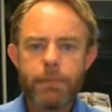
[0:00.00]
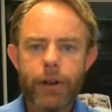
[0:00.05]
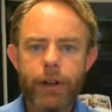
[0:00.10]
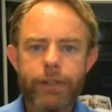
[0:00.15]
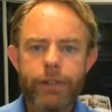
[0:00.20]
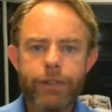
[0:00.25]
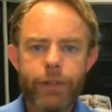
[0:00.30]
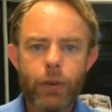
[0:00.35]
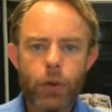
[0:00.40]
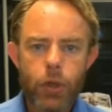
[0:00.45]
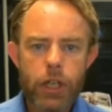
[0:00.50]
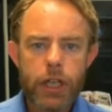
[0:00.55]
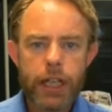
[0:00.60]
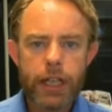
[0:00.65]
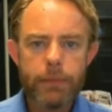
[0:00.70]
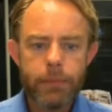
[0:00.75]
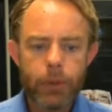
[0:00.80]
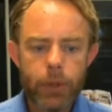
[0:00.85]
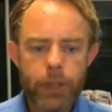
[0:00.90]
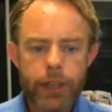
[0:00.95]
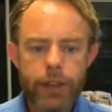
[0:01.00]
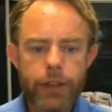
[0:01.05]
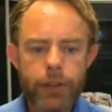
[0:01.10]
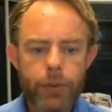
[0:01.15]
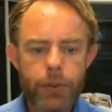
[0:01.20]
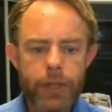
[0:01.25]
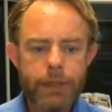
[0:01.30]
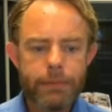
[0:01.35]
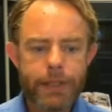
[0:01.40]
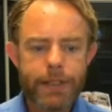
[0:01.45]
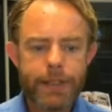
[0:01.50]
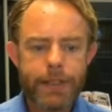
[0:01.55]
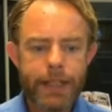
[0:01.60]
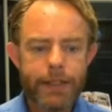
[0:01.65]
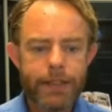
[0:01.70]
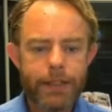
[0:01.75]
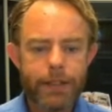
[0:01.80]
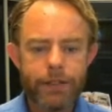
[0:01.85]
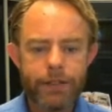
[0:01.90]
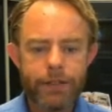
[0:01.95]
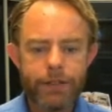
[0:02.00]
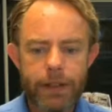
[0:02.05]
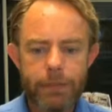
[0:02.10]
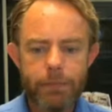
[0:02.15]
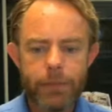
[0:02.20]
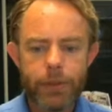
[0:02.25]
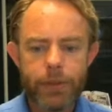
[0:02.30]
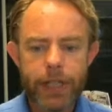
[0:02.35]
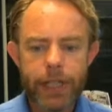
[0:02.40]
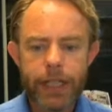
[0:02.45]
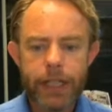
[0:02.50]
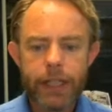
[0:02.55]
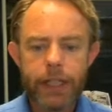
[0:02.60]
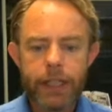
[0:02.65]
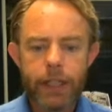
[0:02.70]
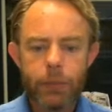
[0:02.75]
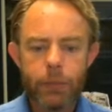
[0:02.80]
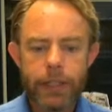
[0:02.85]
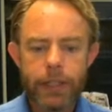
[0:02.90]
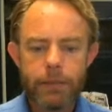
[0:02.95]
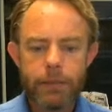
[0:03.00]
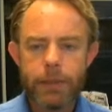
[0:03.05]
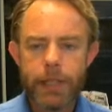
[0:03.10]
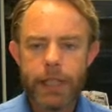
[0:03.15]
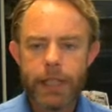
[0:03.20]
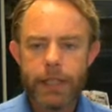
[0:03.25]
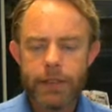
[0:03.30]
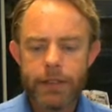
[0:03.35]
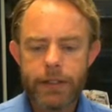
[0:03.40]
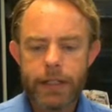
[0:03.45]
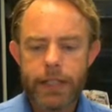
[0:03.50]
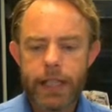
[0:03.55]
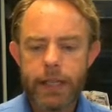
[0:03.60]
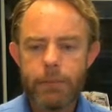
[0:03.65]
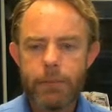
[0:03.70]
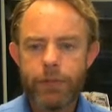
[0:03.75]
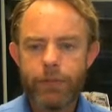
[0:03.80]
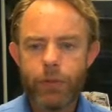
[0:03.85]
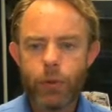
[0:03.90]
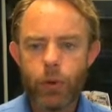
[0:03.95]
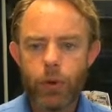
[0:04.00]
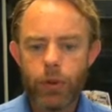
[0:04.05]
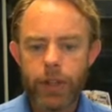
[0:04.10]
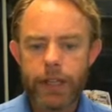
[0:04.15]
by 14.3% in February when compared to the year before.